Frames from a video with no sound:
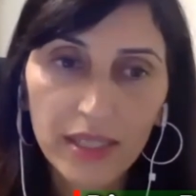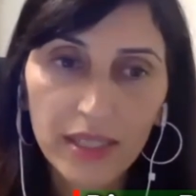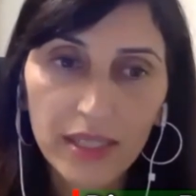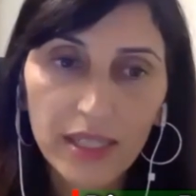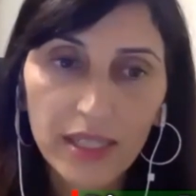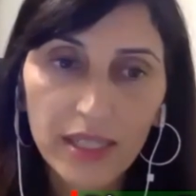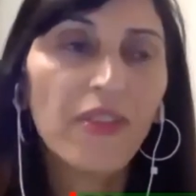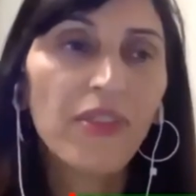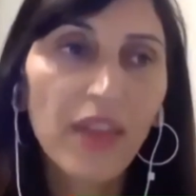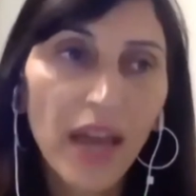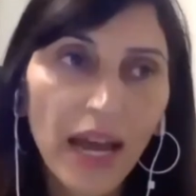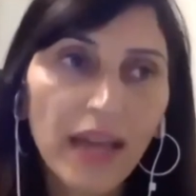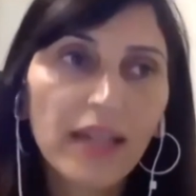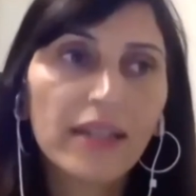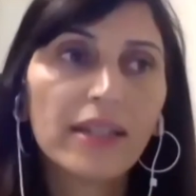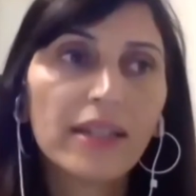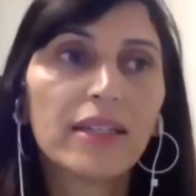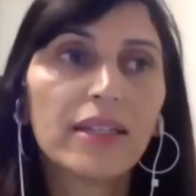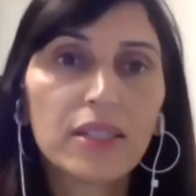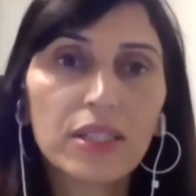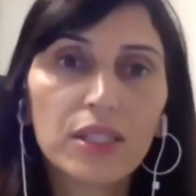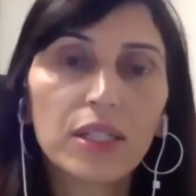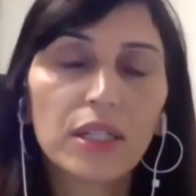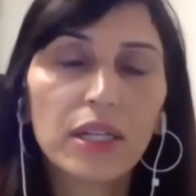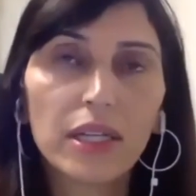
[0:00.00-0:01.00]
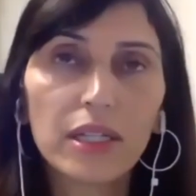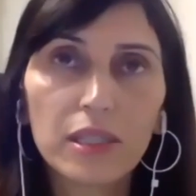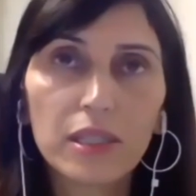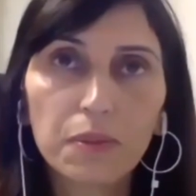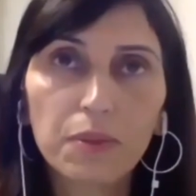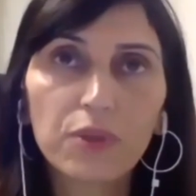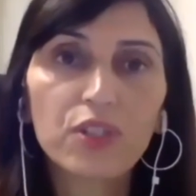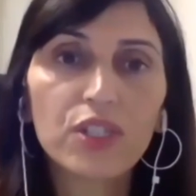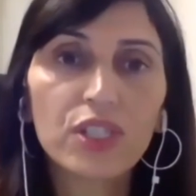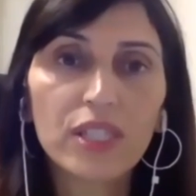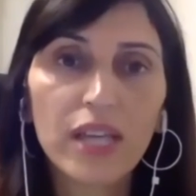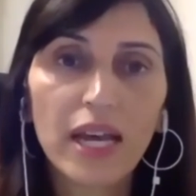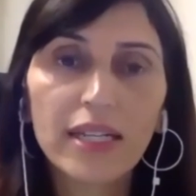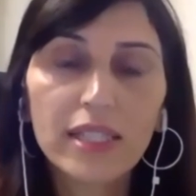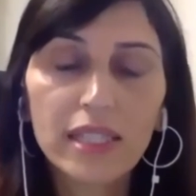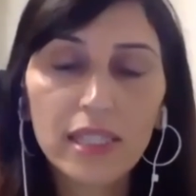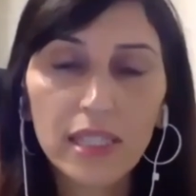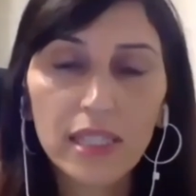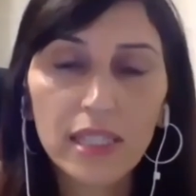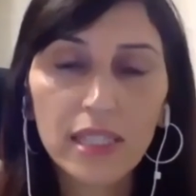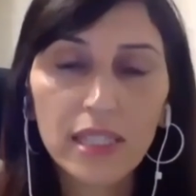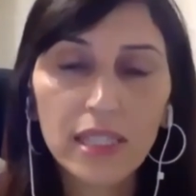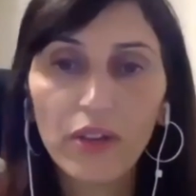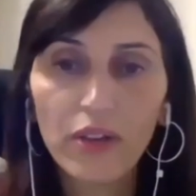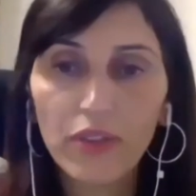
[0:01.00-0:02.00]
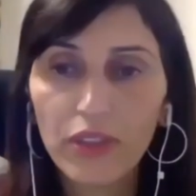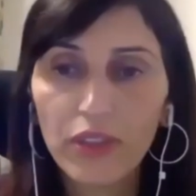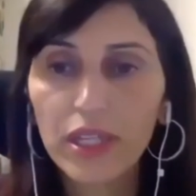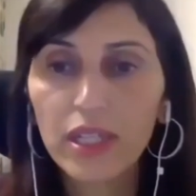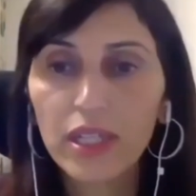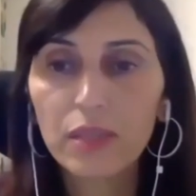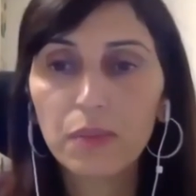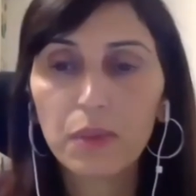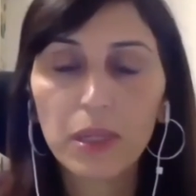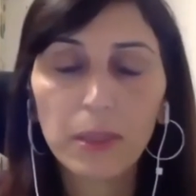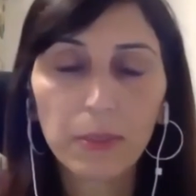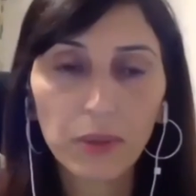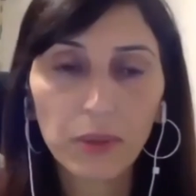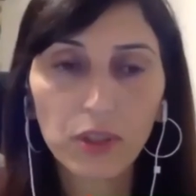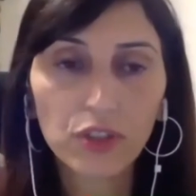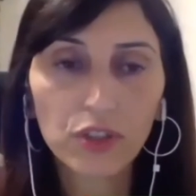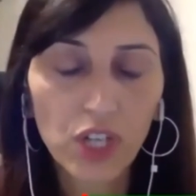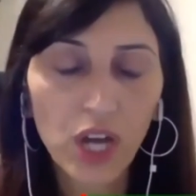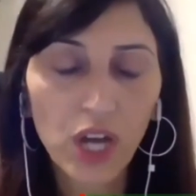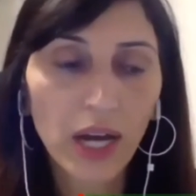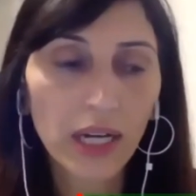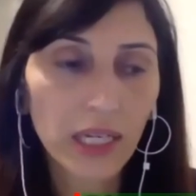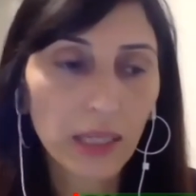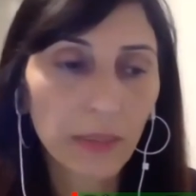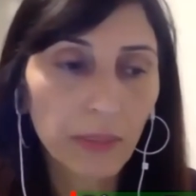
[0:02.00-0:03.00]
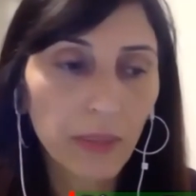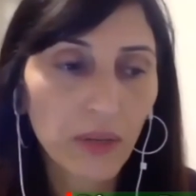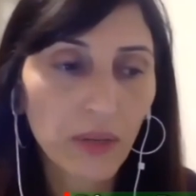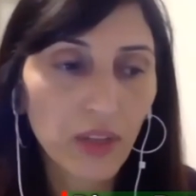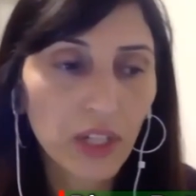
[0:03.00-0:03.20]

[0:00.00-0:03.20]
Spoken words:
And that is precisely what these people are talking about.